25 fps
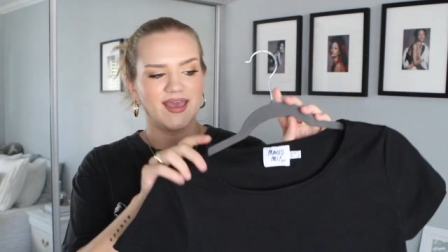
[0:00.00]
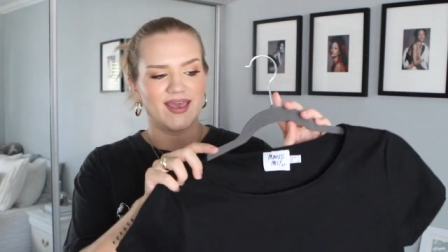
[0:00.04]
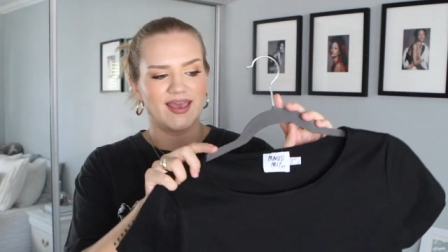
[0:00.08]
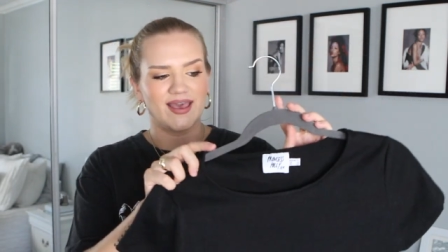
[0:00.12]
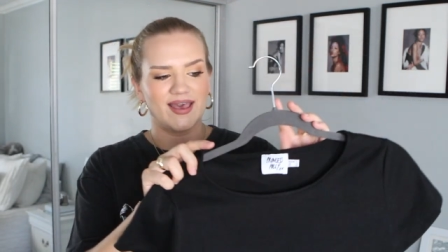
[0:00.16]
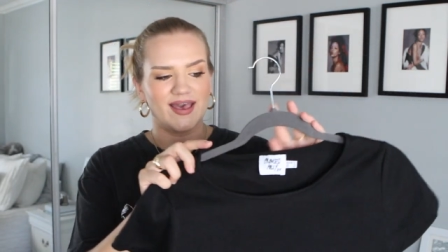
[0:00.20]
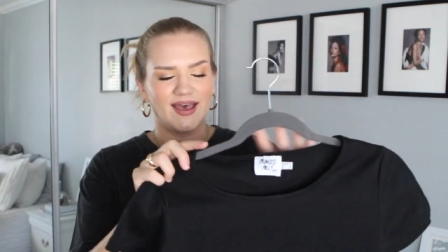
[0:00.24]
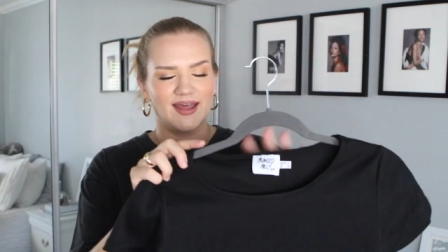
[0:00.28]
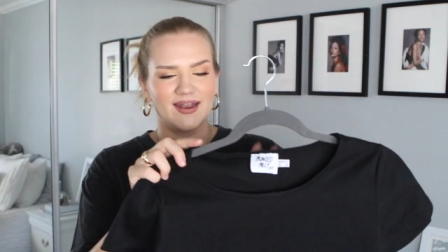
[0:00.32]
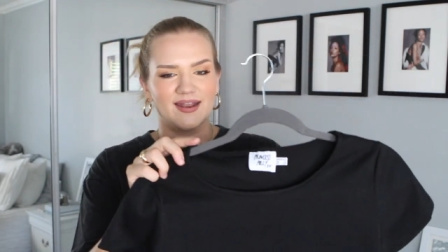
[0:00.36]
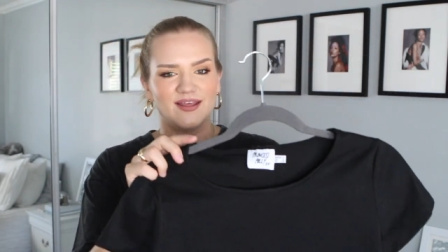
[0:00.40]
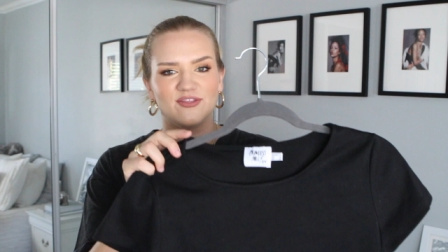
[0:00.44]

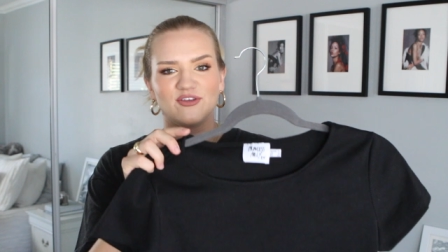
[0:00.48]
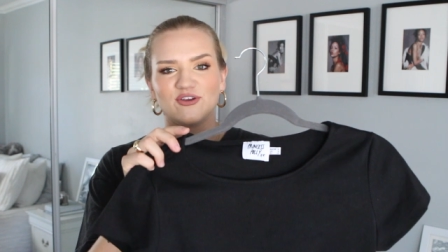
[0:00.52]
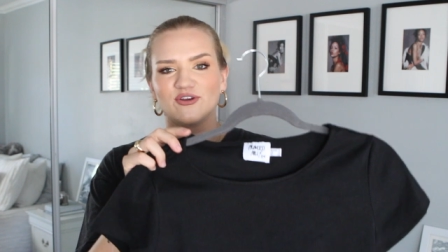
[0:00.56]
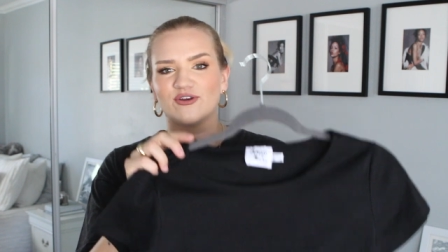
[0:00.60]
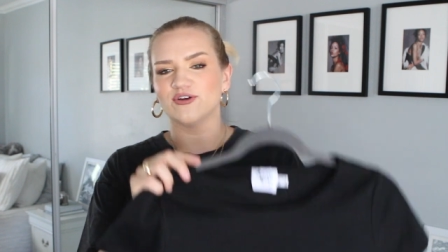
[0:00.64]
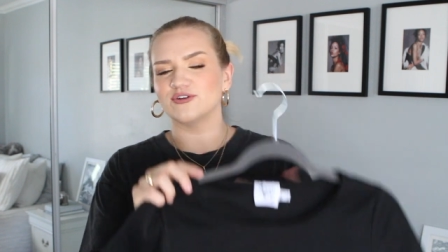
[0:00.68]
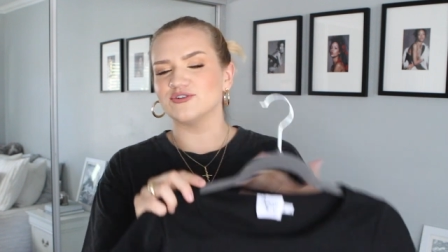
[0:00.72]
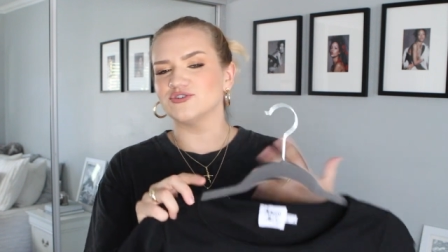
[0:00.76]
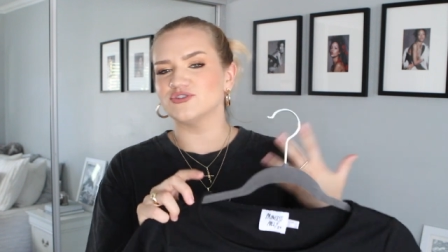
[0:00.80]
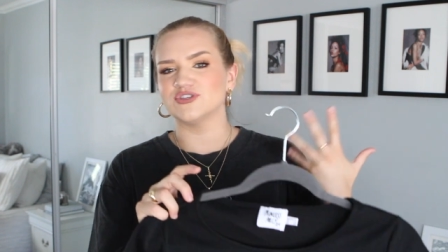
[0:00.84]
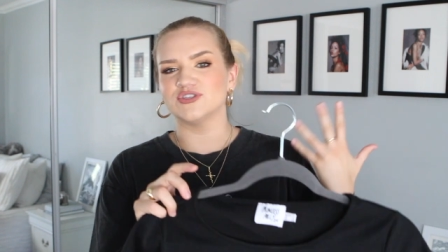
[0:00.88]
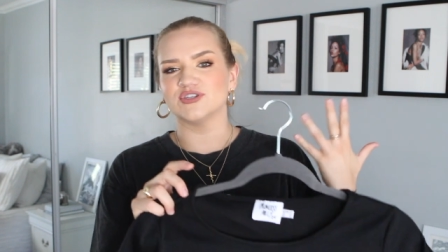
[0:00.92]
and the
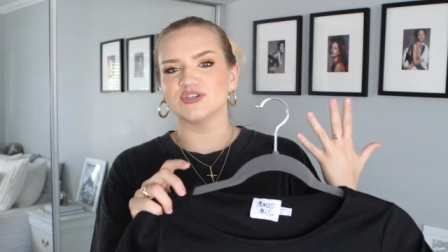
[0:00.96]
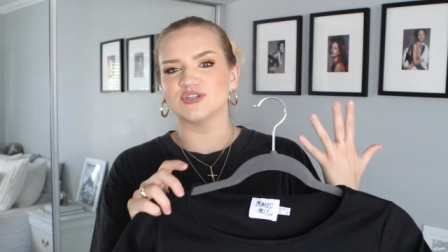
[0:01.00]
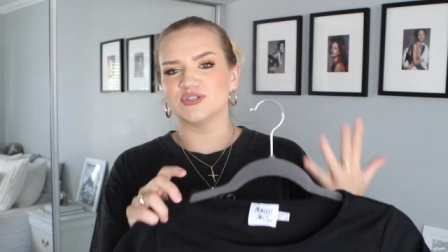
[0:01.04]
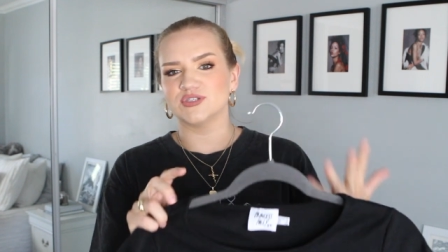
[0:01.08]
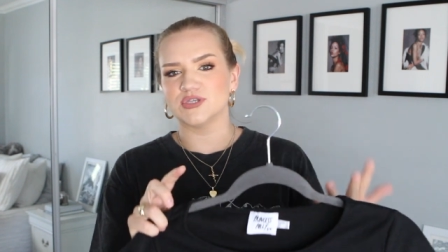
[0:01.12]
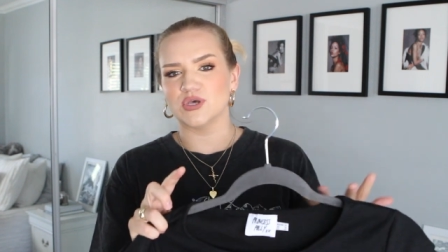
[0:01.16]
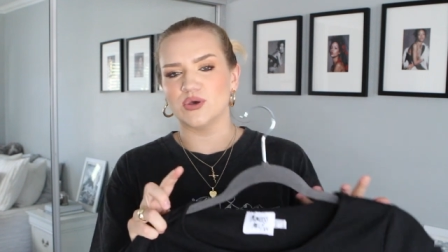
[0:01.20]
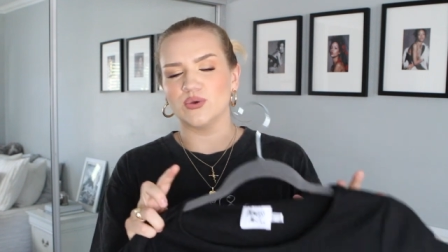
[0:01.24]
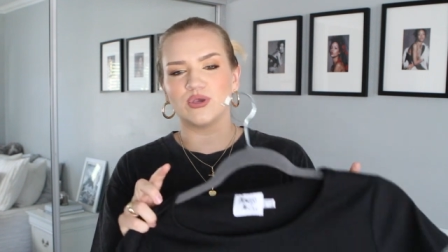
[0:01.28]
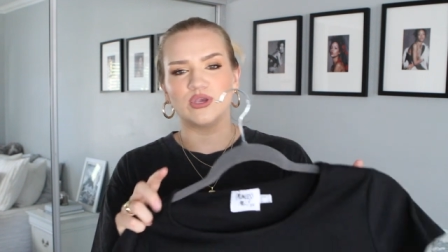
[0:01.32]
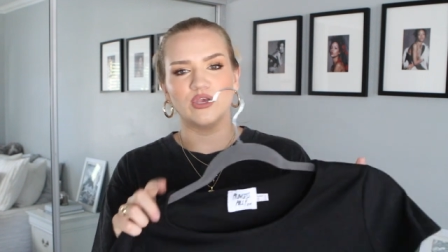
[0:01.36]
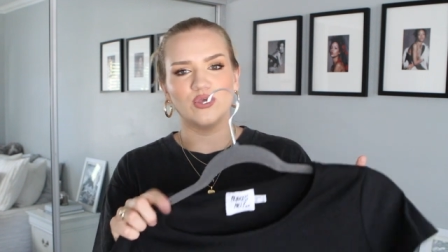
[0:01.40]
girl just looks
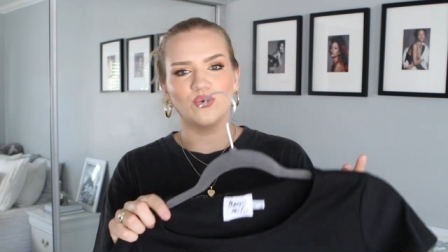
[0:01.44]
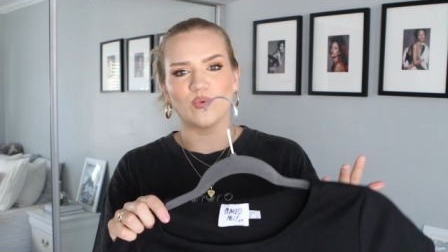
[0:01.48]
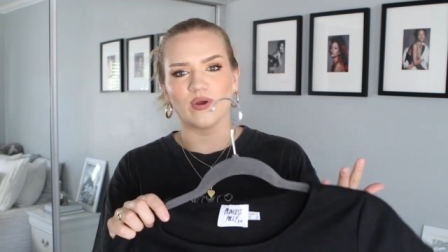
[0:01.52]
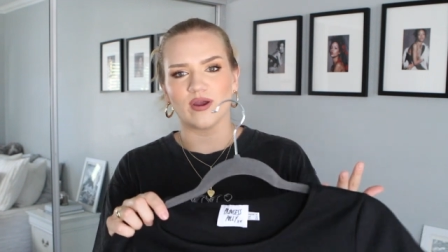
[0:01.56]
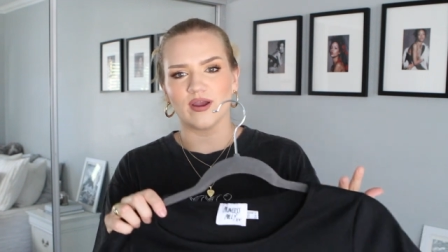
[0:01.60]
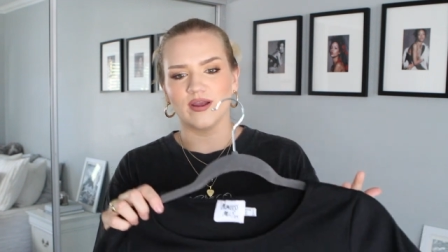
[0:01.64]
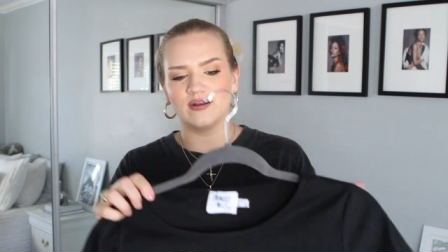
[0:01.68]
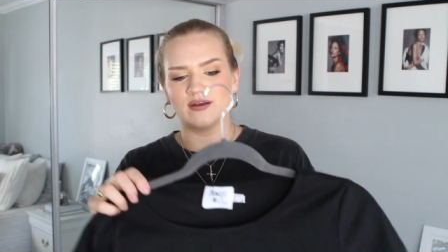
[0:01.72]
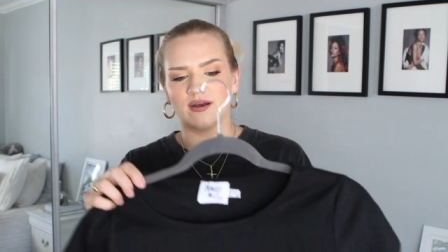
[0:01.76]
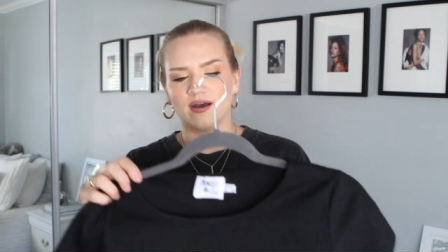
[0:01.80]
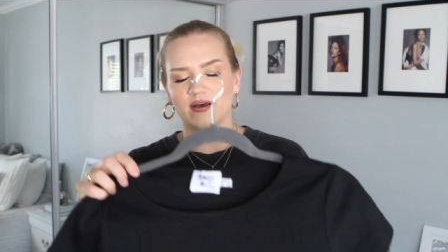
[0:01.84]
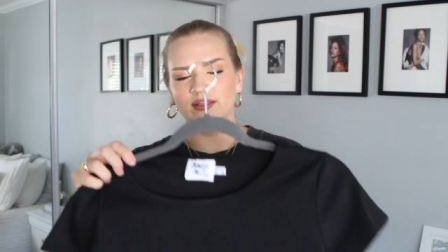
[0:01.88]
so cute
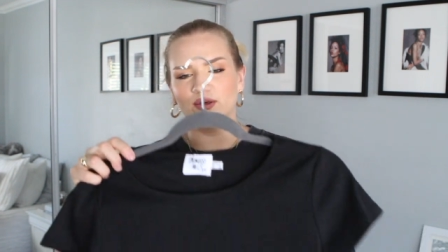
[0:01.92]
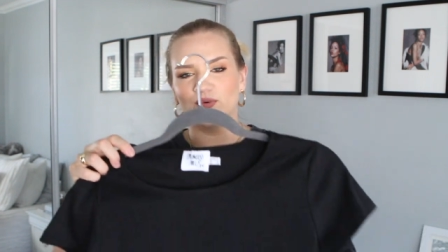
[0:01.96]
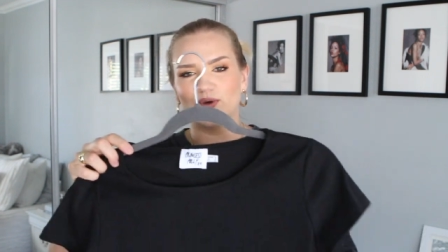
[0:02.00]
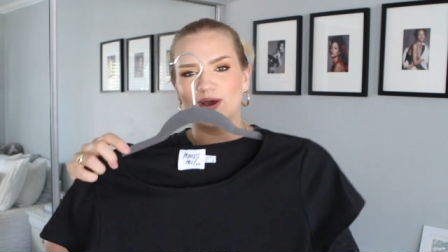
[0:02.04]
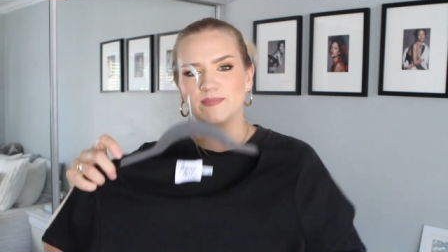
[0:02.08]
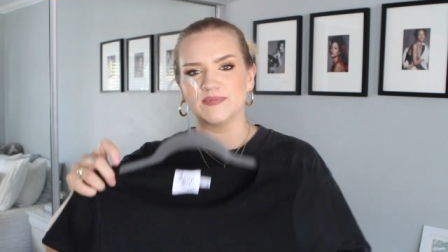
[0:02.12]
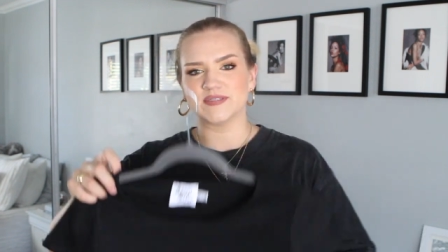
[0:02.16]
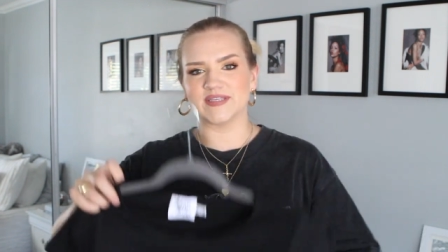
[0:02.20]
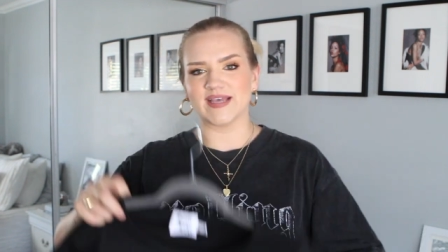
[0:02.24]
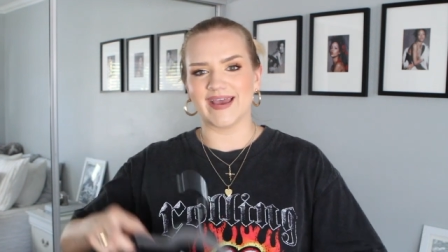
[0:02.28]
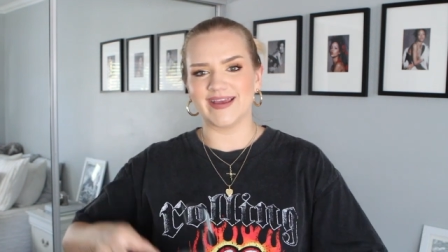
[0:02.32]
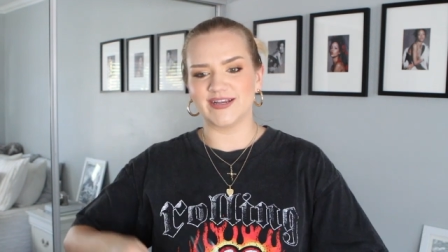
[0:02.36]
wearing it on the
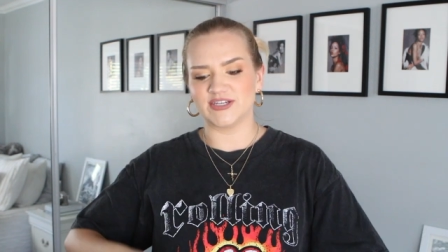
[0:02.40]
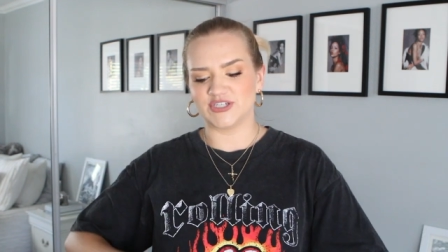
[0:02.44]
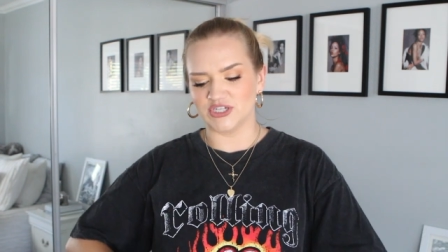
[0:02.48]
website.